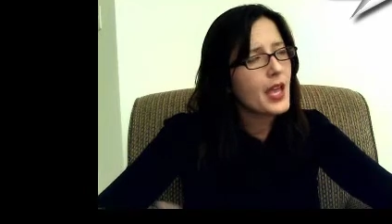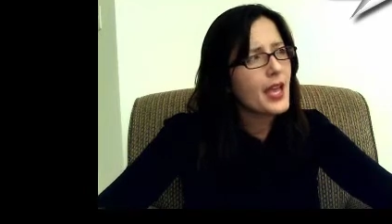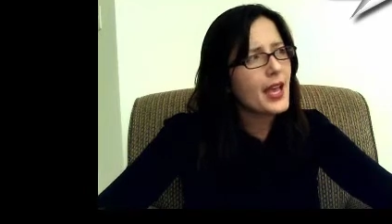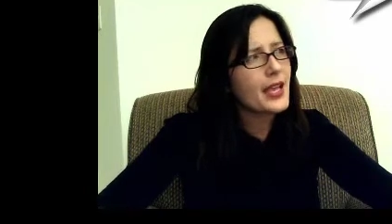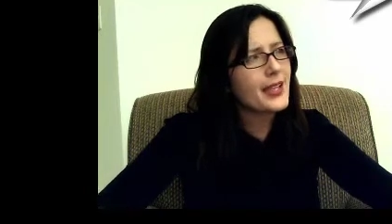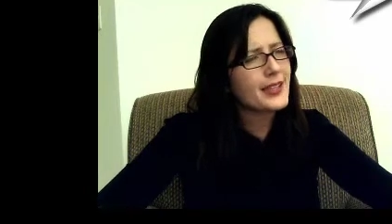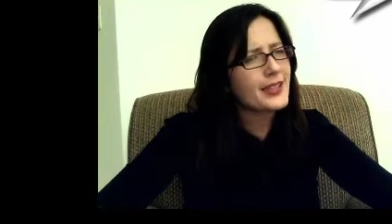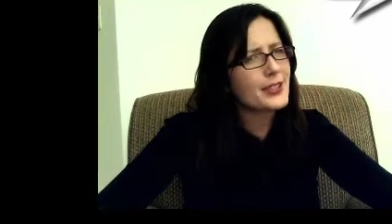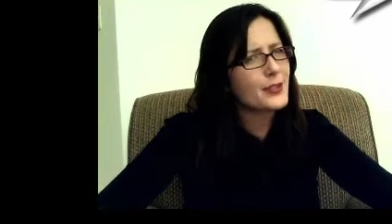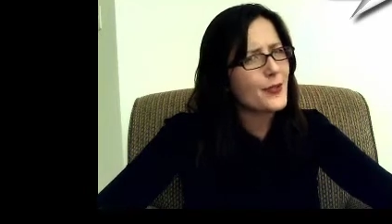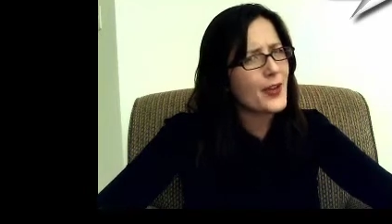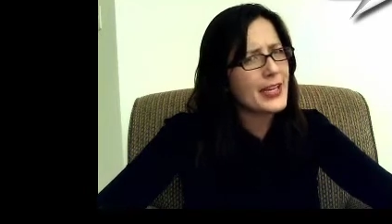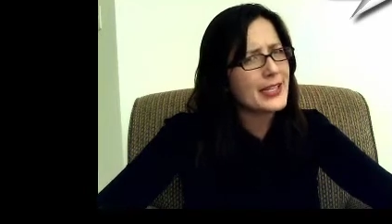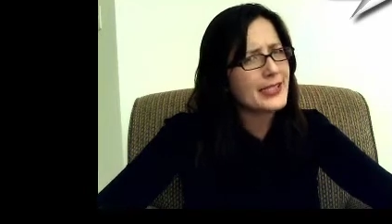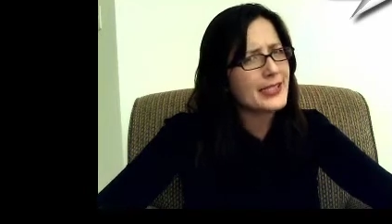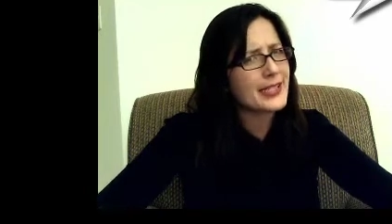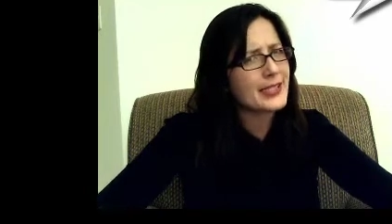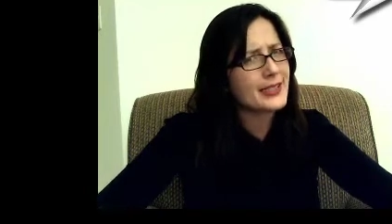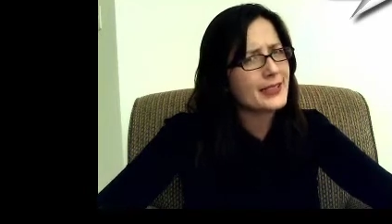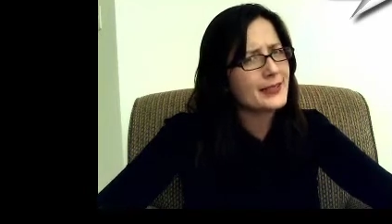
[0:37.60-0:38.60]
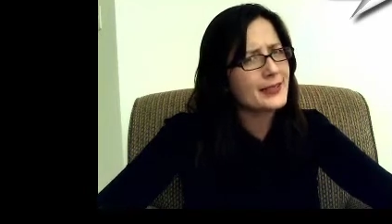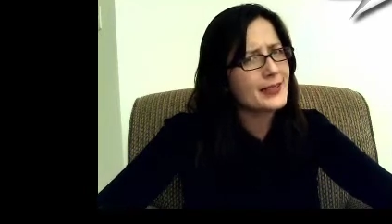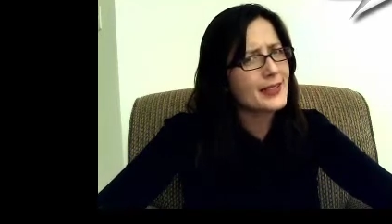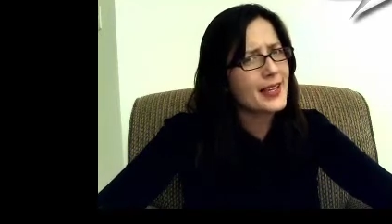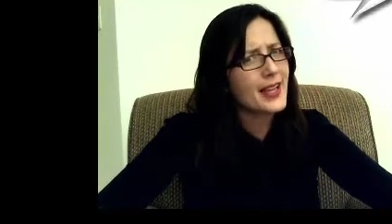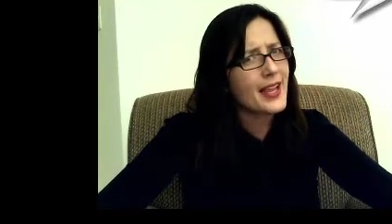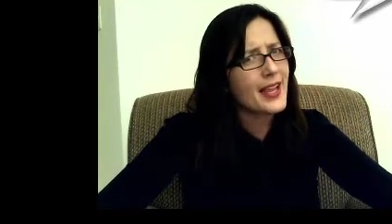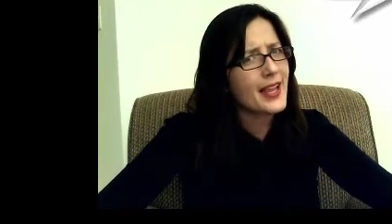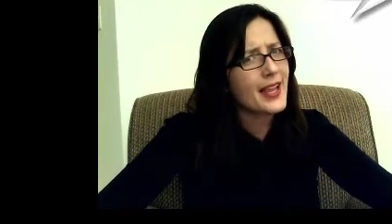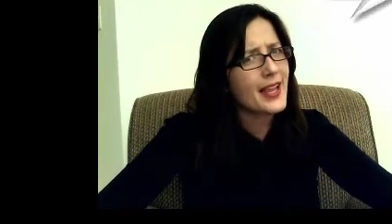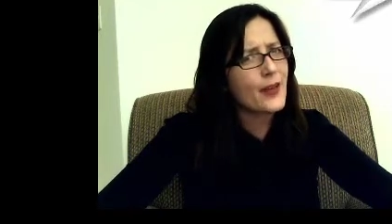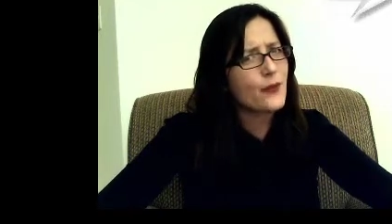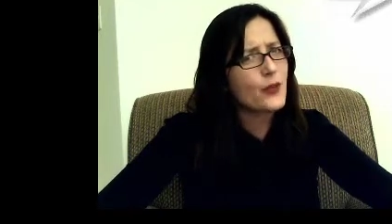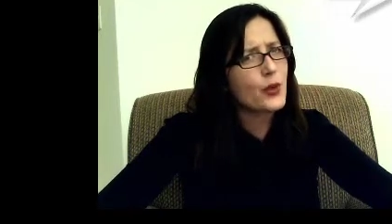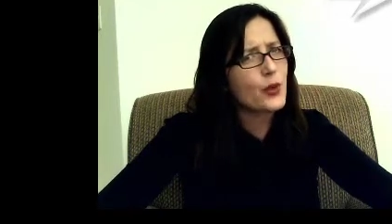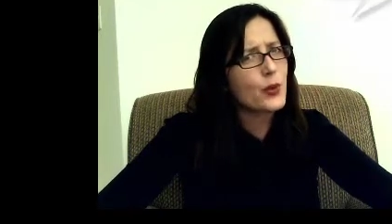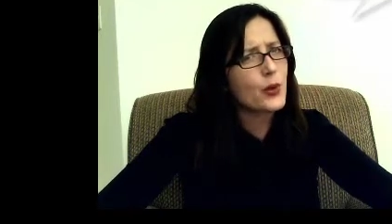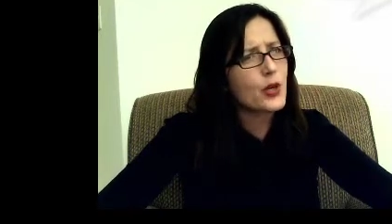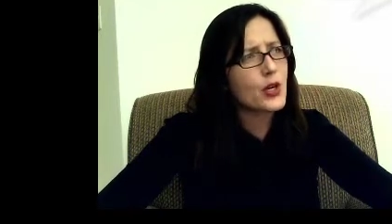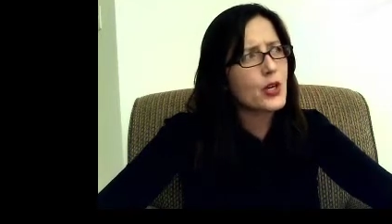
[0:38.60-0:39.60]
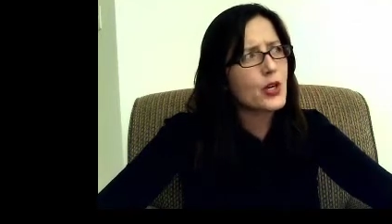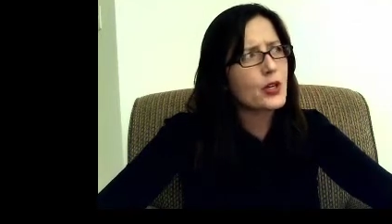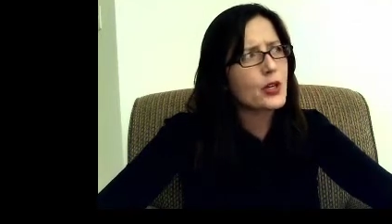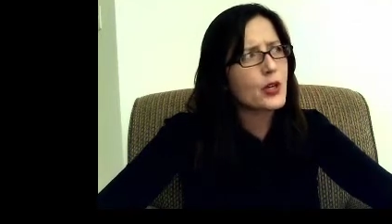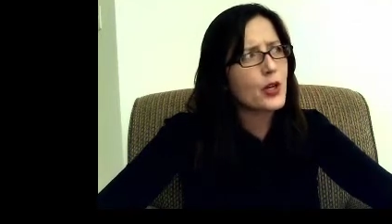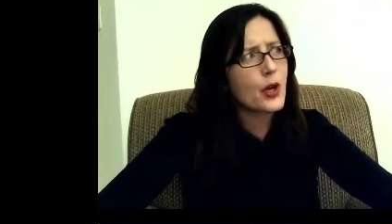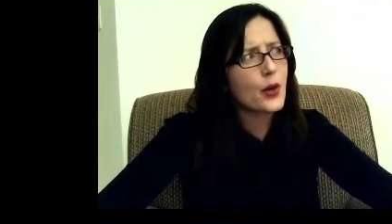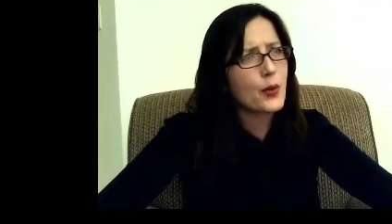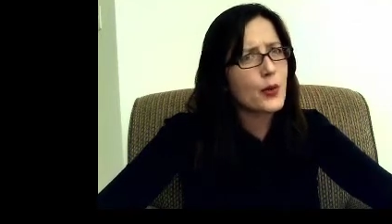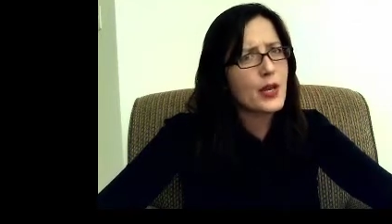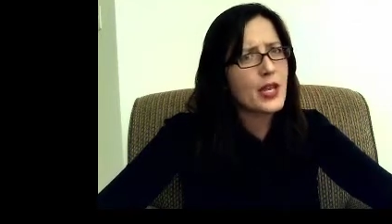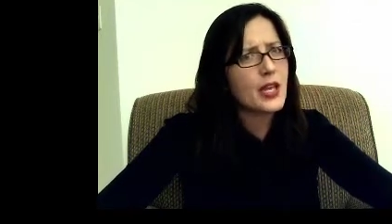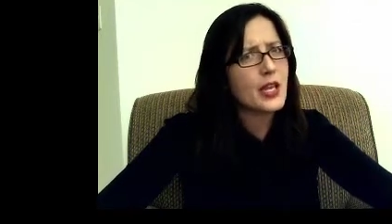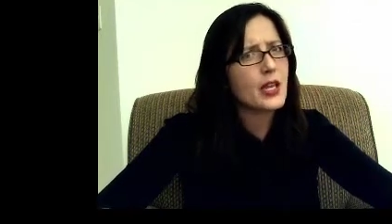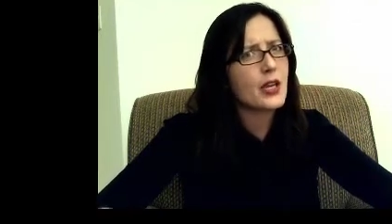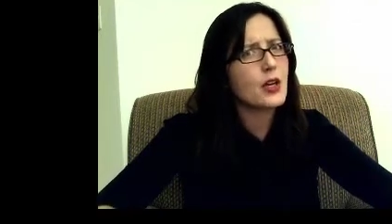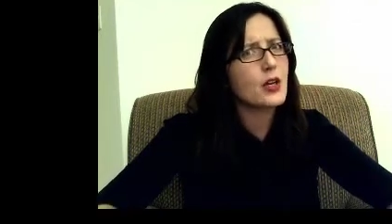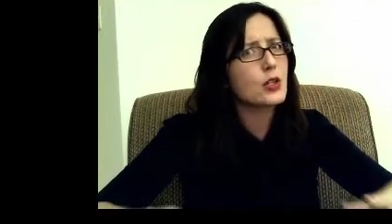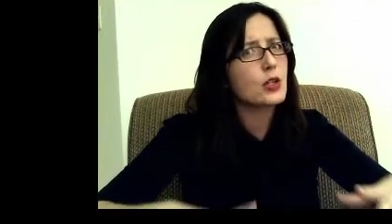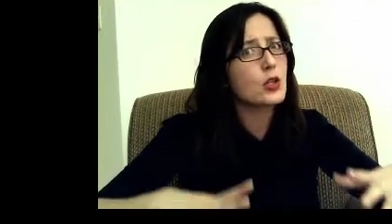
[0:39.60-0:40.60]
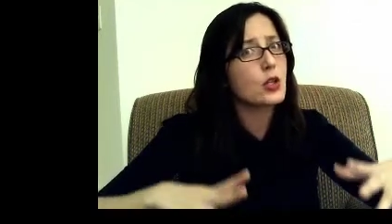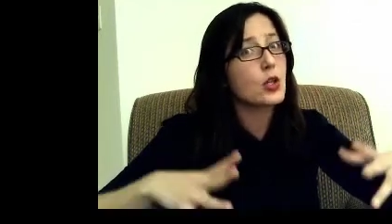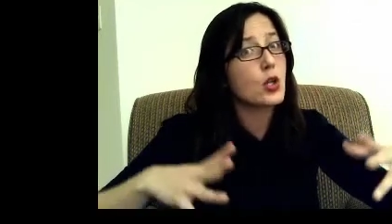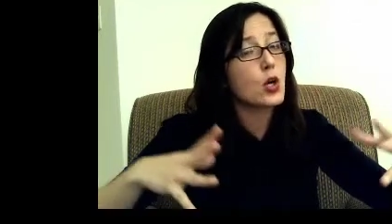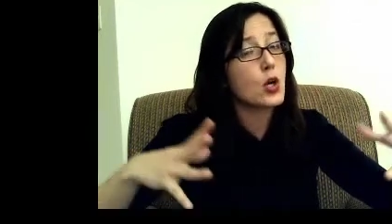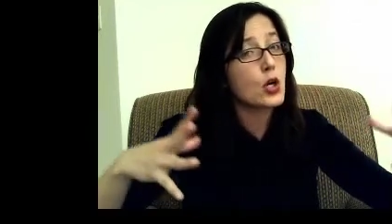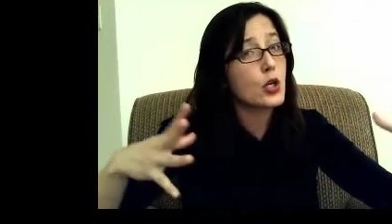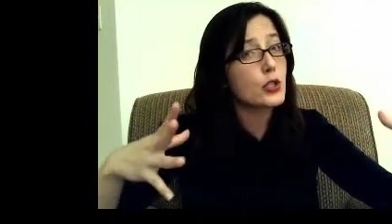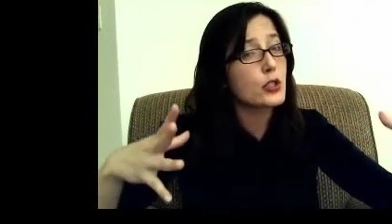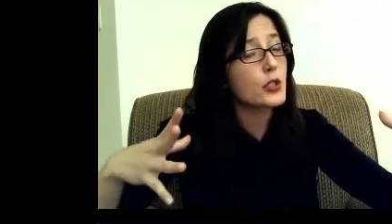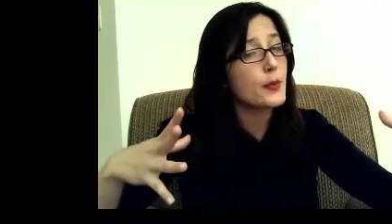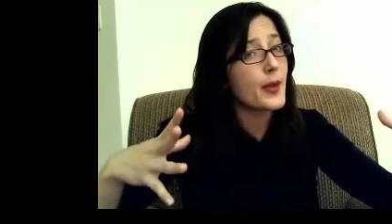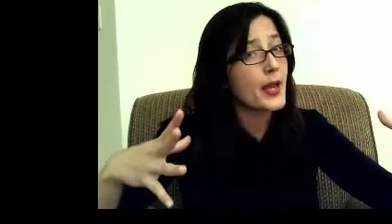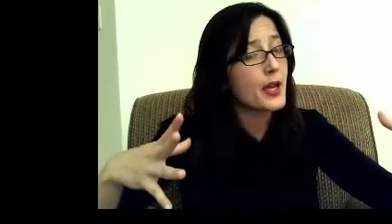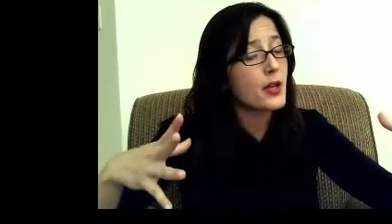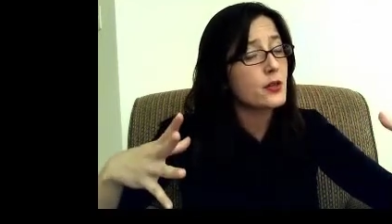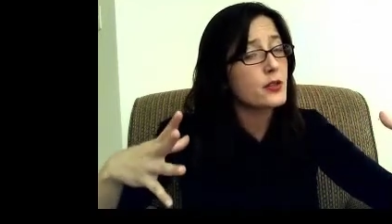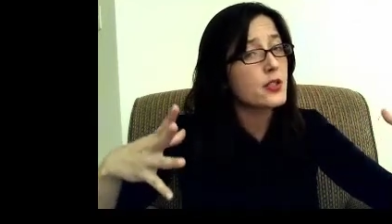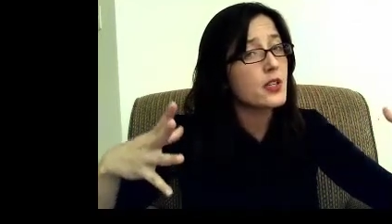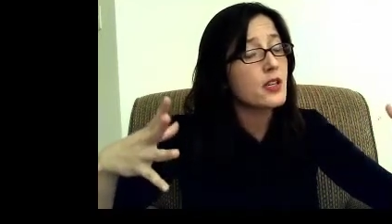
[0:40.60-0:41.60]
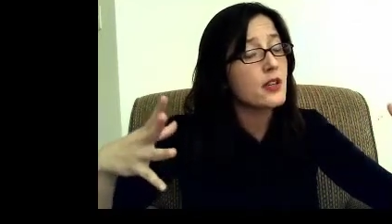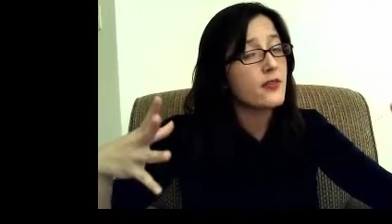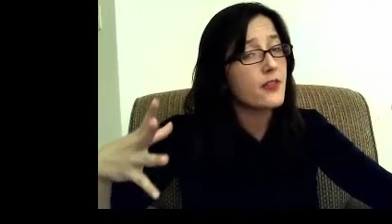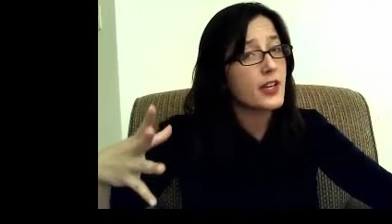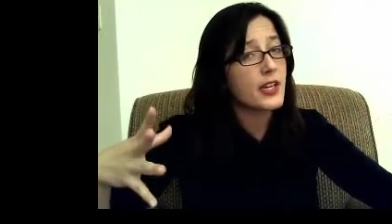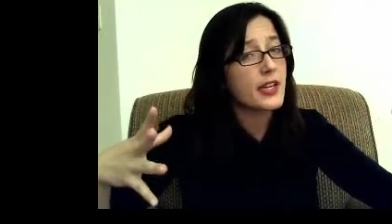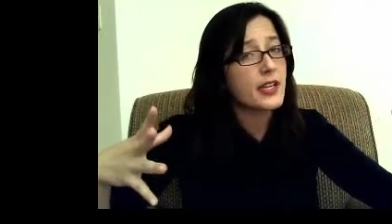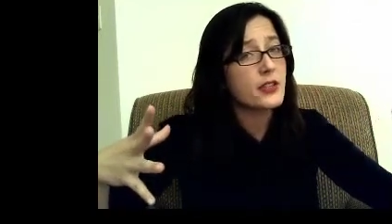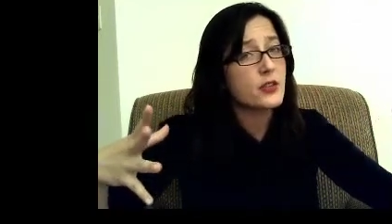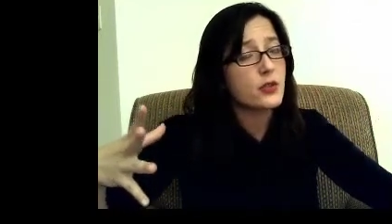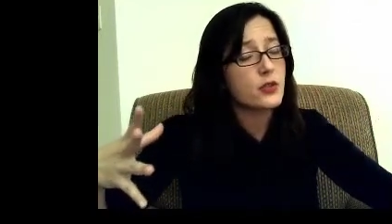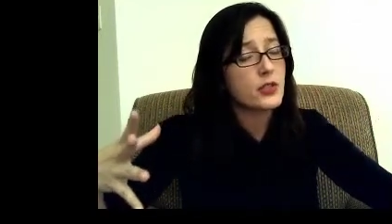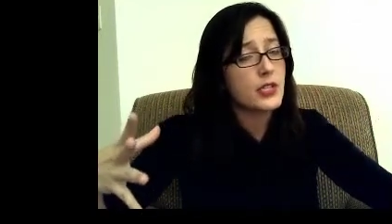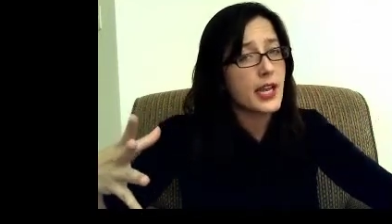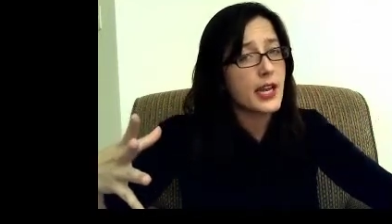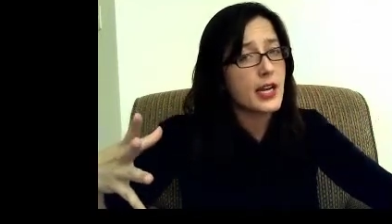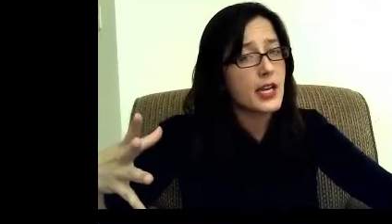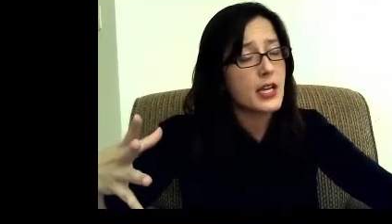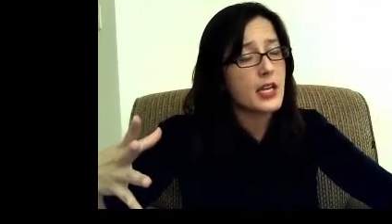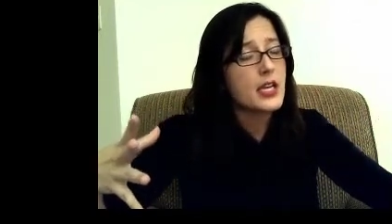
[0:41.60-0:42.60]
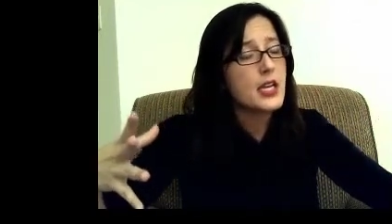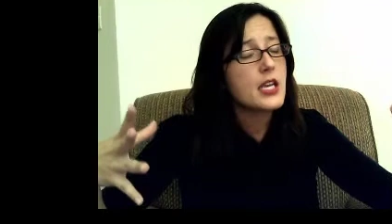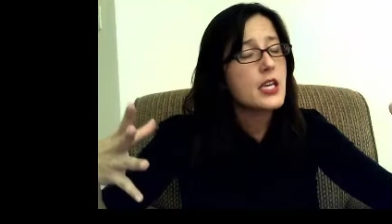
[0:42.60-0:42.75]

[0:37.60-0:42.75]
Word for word: and let's face it, if you are coding large amounts of financial data,